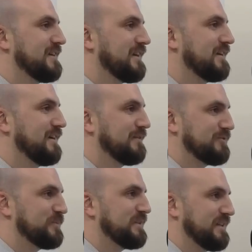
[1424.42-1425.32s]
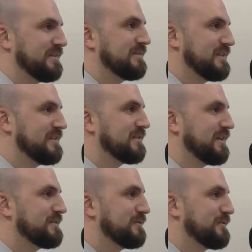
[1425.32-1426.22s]
not Isaiah enough to says be it.
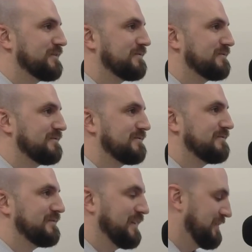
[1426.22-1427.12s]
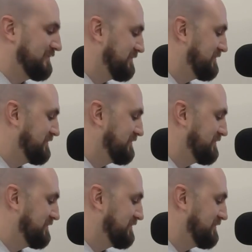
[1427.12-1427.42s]
indecisive. Yeah. Yeah. yeah.